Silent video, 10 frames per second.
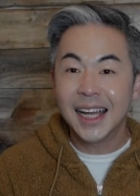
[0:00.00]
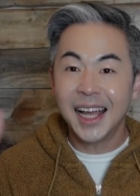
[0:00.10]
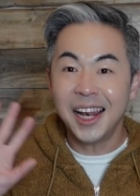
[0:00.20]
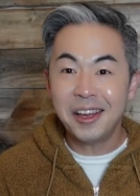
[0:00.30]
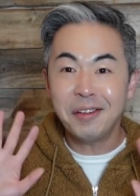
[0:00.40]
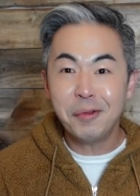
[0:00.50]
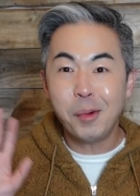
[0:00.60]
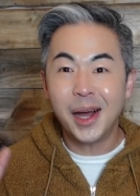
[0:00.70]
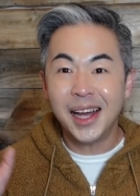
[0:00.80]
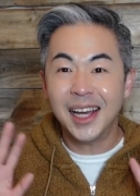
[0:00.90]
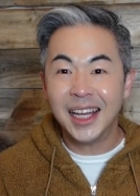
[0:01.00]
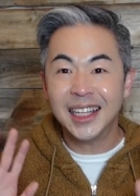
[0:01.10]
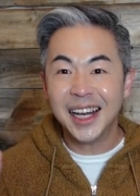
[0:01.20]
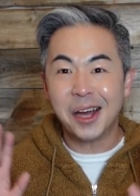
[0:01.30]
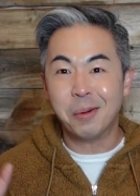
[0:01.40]
Hello
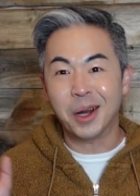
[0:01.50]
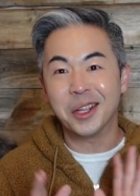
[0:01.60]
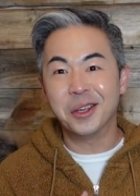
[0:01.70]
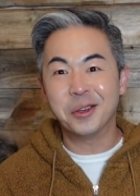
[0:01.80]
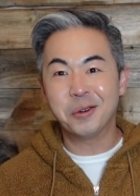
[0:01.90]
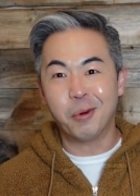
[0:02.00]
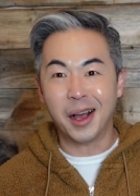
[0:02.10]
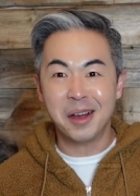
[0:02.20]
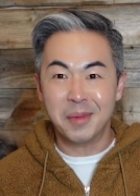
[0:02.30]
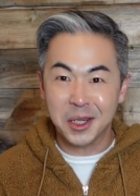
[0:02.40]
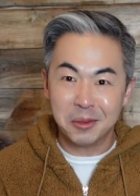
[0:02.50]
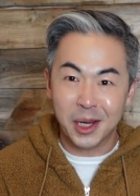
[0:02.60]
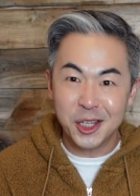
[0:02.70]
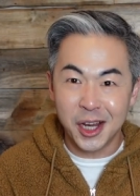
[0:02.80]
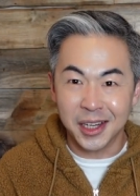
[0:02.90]
everyone, how are you? Welcome back to
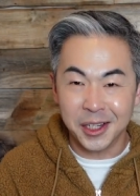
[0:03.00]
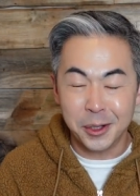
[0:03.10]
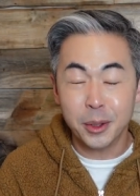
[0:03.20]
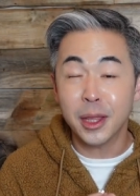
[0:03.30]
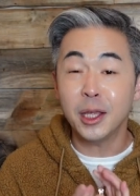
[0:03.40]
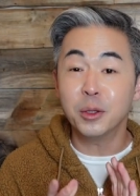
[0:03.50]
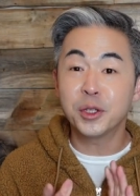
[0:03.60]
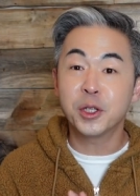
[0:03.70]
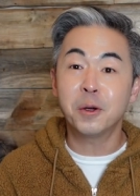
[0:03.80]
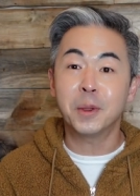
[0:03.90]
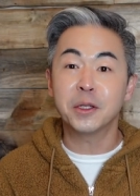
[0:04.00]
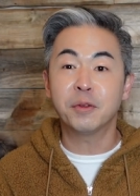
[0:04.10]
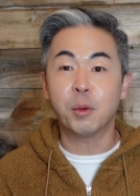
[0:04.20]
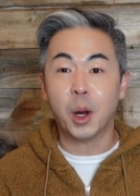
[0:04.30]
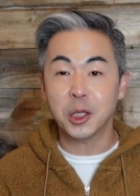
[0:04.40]
my channel. Thank you so much
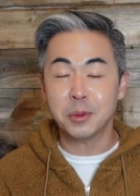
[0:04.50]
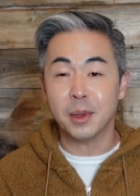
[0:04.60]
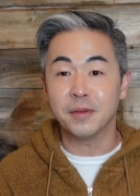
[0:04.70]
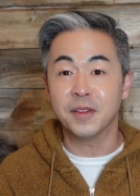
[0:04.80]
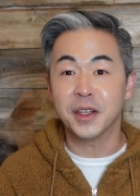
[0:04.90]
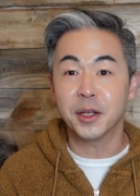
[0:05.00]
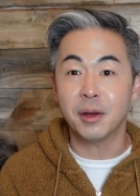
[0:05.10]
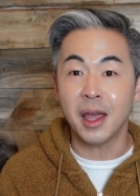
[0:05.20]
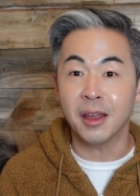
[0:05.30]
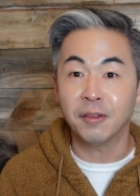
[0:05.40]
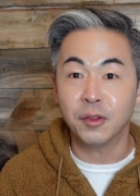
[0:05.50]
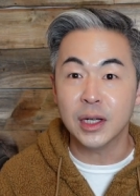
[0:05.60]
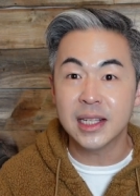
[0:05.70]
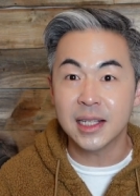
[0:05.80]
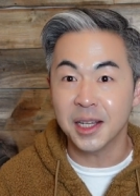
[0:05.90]
for watching my video every
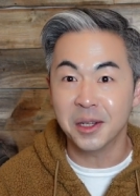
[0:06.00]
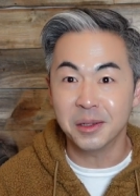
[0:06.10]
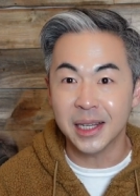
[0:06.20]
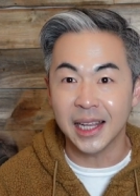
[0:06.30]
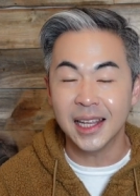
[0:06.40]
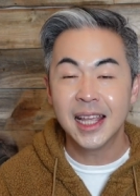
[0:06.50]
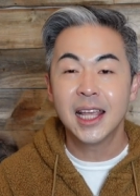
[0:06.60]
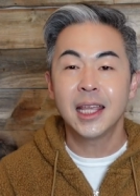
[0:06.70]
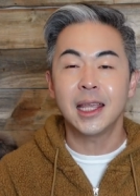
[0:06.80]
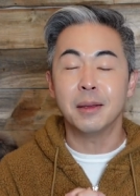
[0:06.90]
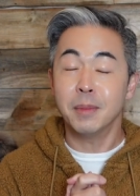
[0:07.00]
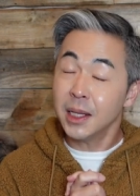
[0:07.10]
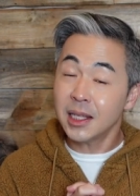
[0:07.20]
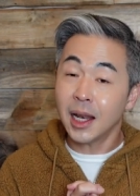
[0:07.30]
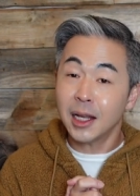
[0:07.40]
single day. It
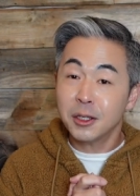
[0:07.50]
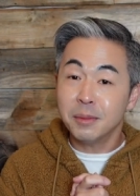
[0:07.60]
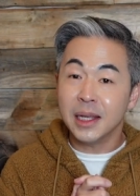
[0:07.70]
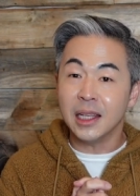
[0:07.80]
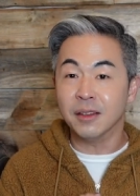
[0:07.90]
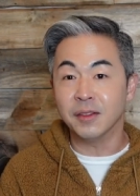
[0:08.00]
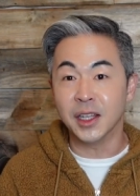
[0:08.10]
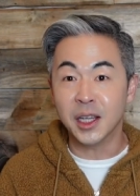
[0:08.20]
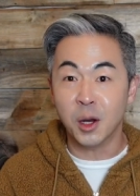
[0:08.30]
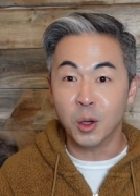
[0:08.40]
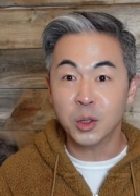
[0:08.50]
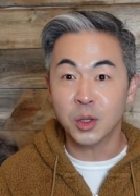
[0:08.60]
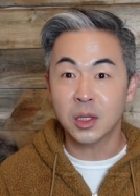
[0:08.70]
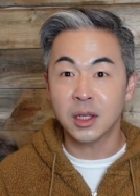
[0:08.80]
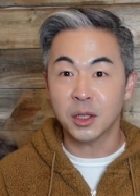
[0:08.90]
means a lot to me if you can
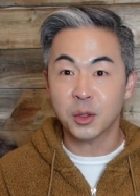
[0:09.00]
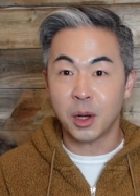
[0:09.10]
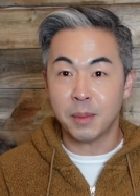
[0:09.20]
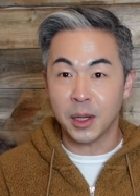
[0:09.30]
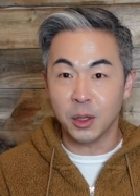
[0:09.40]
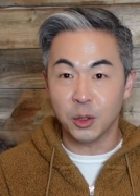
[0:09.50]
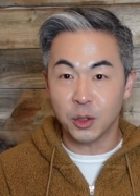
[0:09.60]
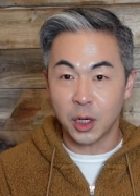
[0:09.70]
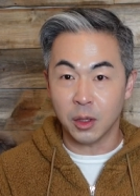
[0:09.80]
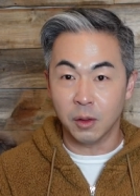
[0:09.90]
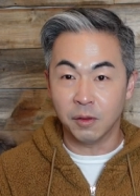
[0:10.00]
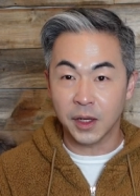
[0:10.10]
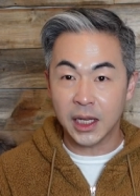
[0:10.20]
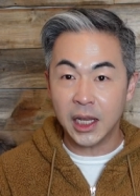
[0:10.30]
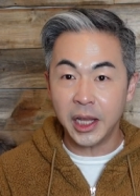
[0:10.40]
also subscribe my YouTube channel over
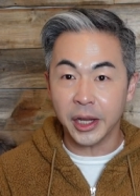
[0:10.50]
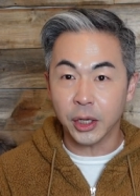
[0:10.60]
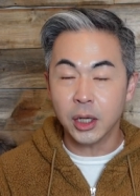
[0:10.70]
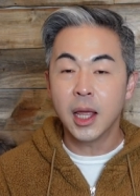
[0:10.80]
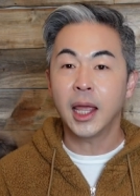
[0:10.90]
here